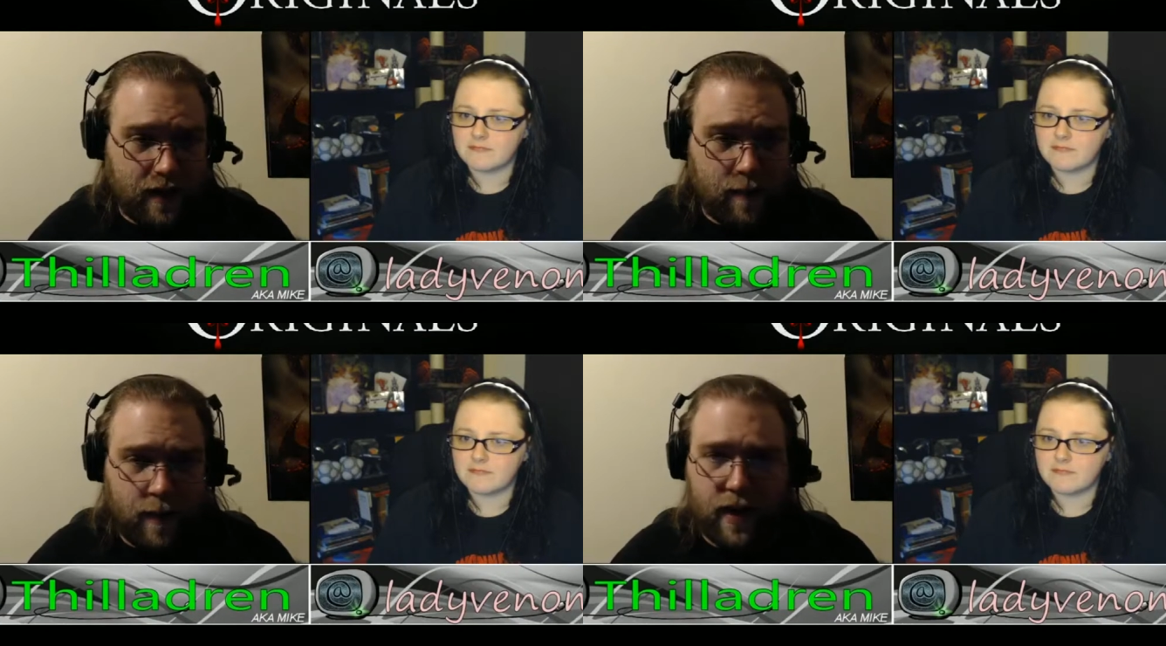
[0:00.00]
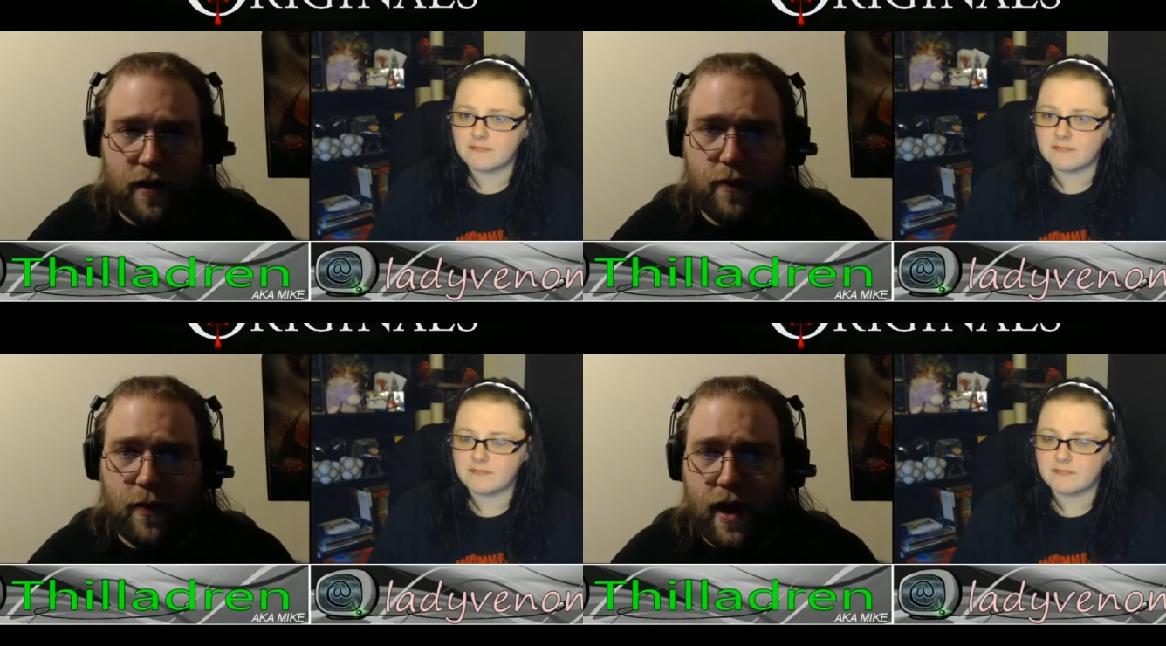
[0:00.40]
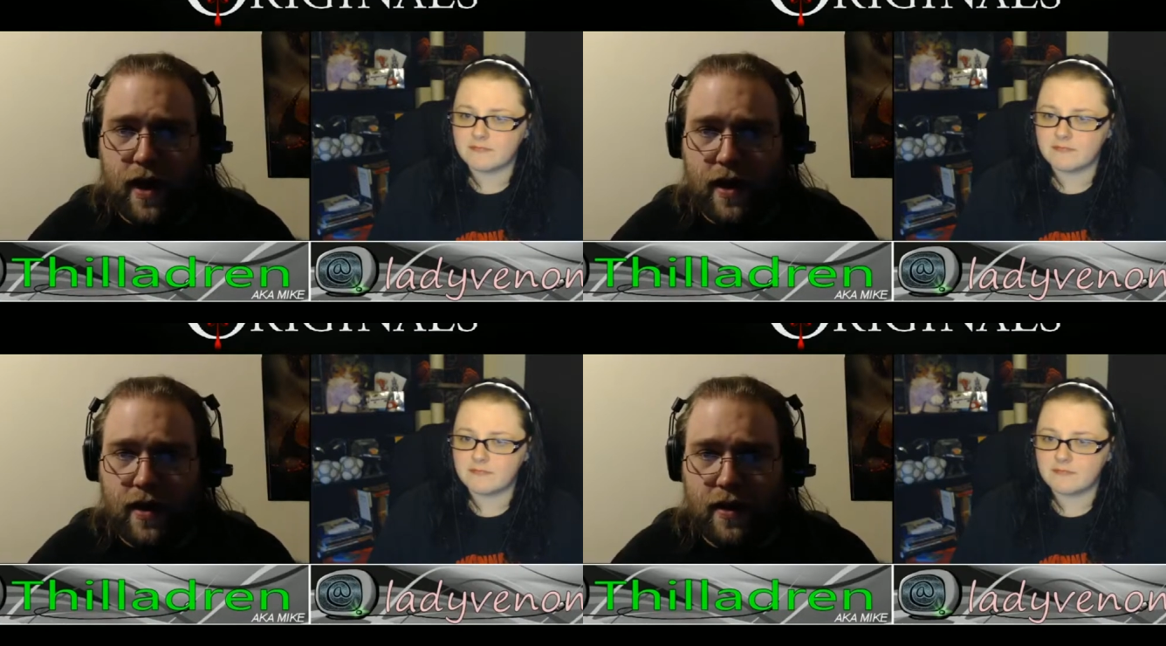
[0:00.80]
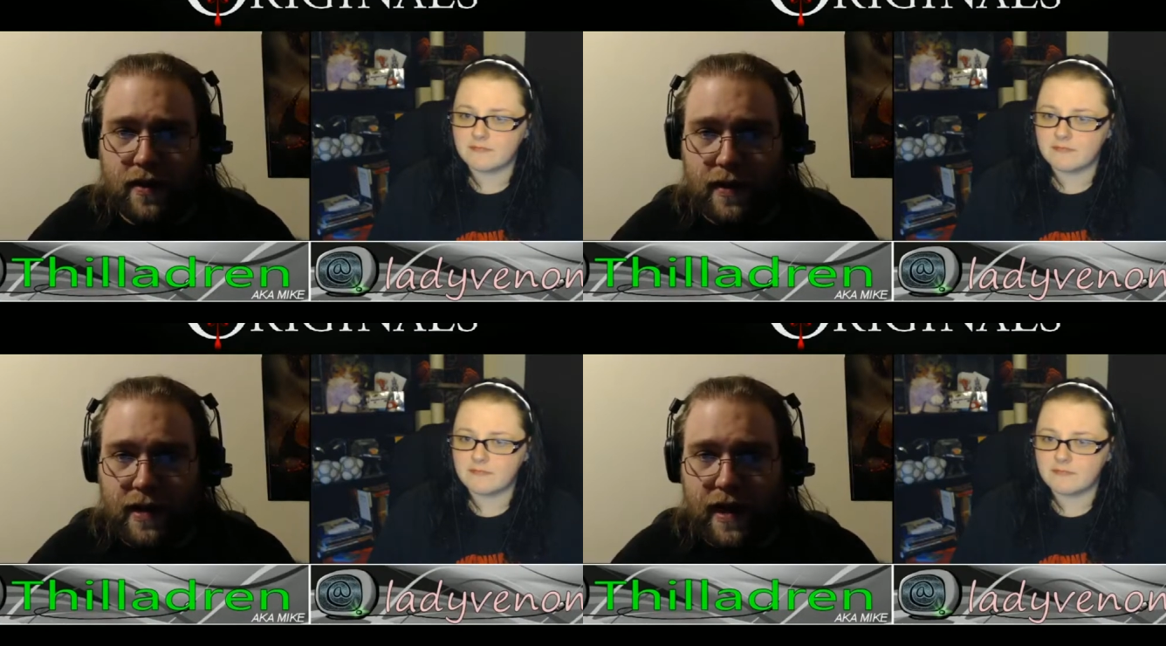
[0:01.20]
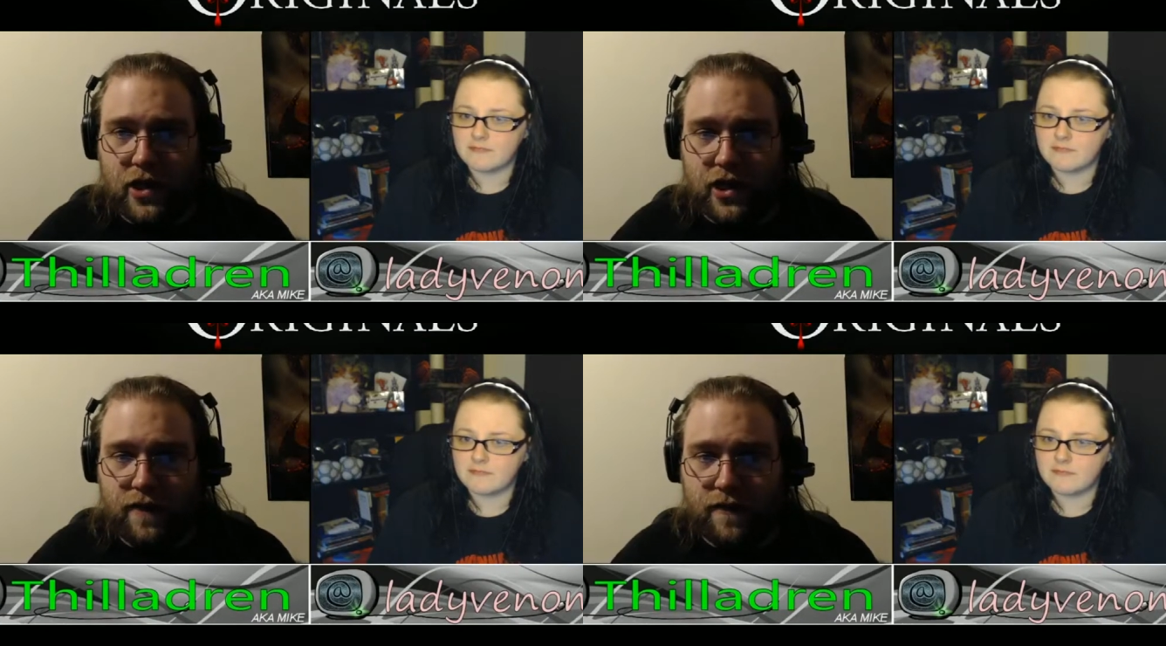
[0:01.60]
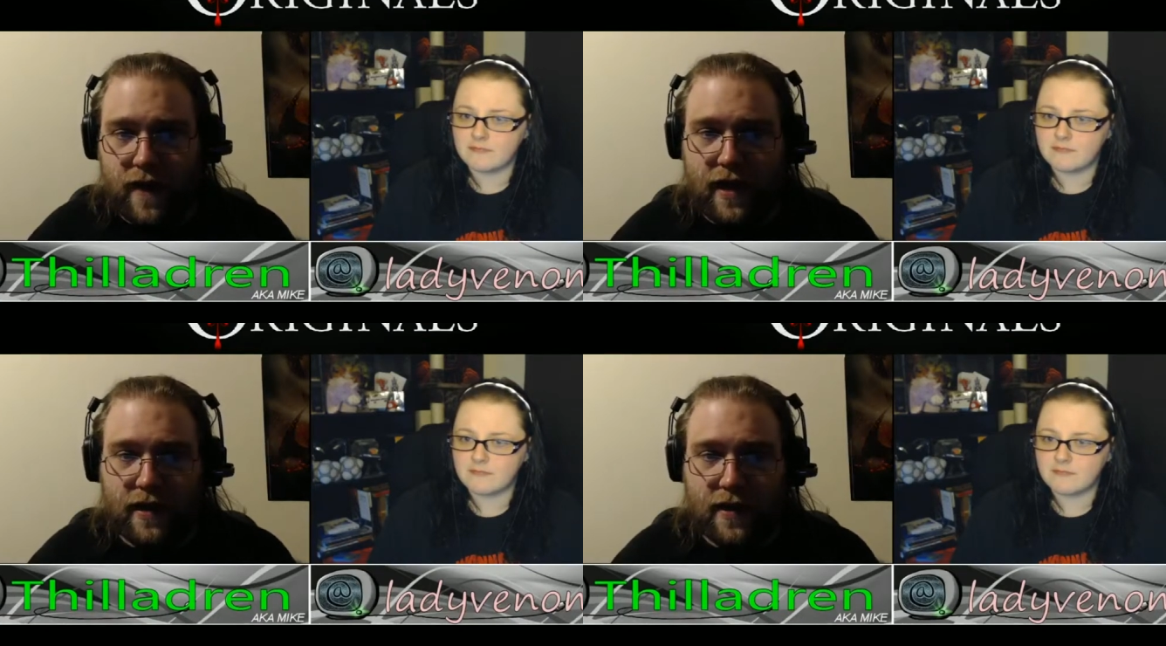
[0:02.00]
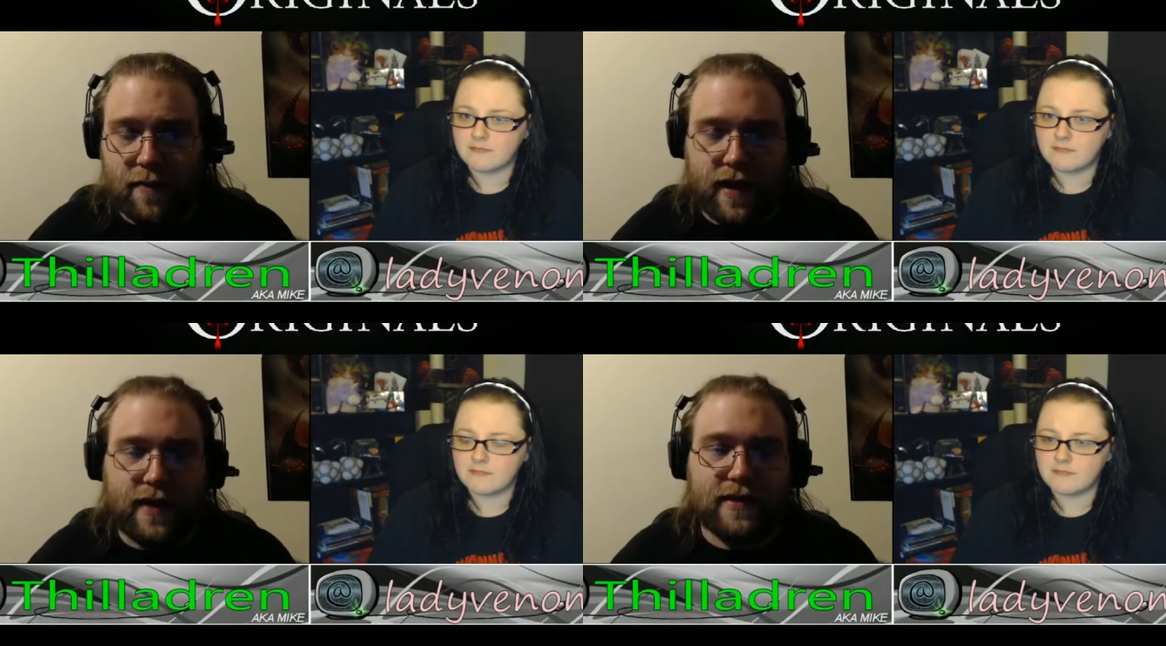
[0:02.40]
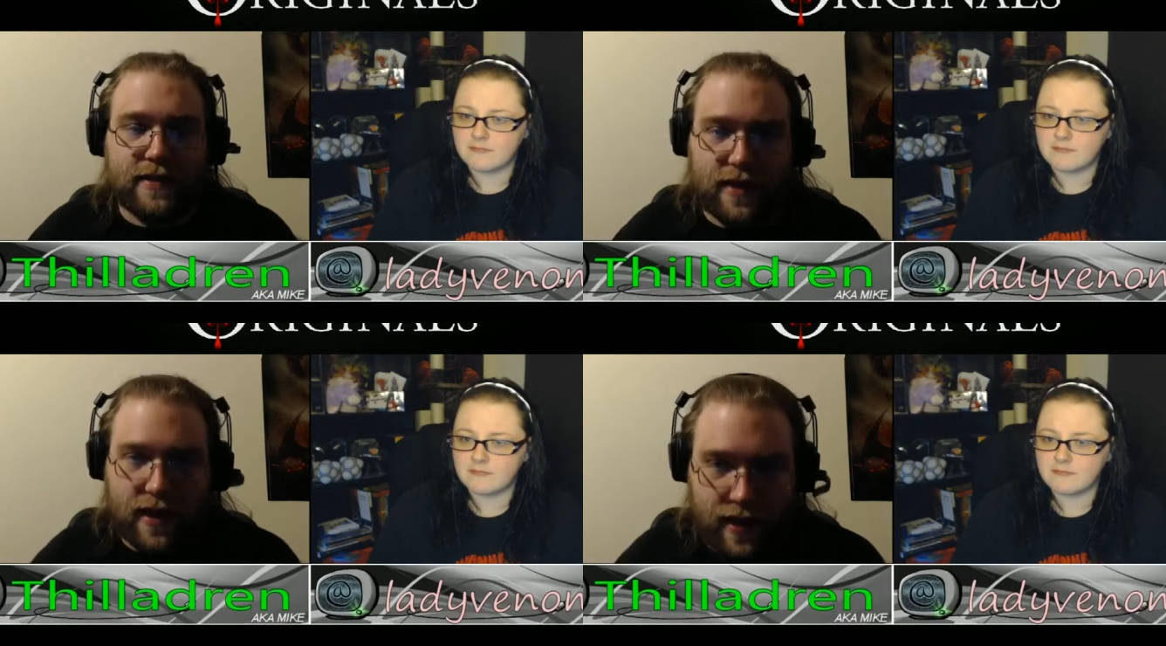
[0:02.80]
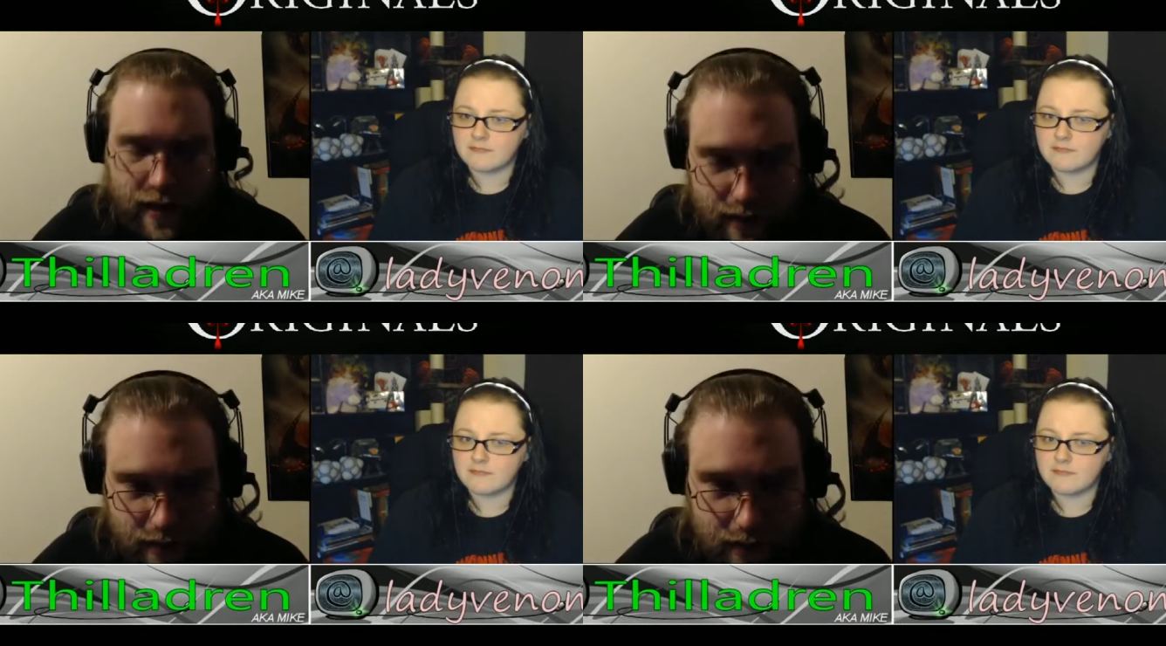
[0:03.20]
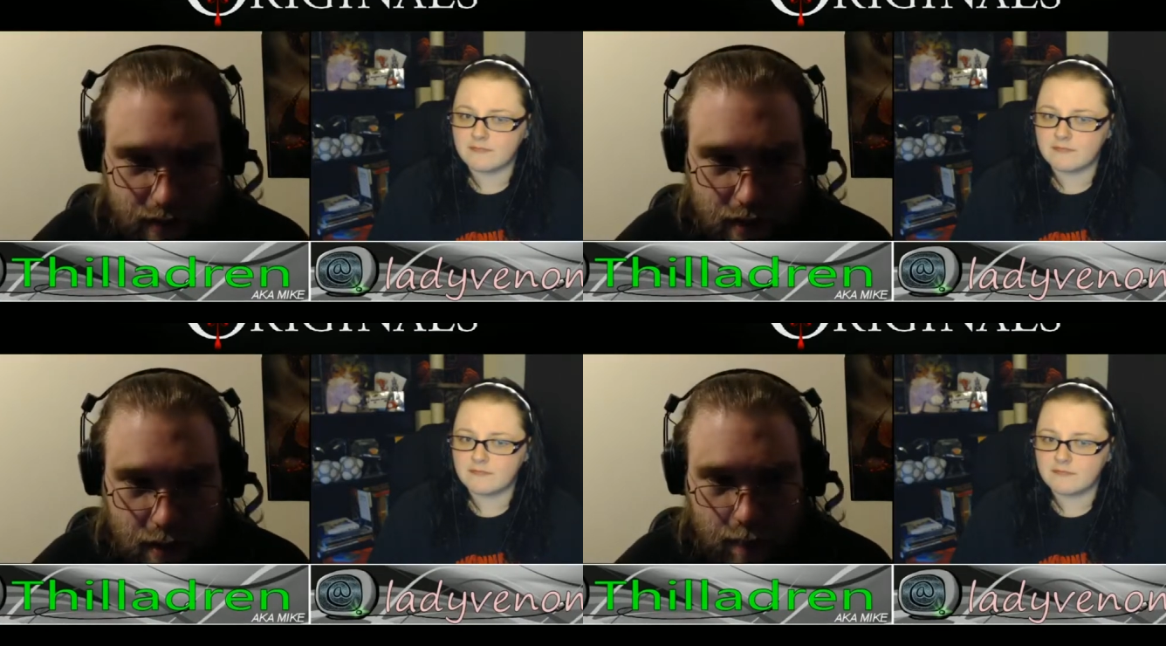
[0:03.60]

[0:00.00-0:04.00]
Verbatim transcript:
Speaker 1: the bayou, and Elijah finally picks sides.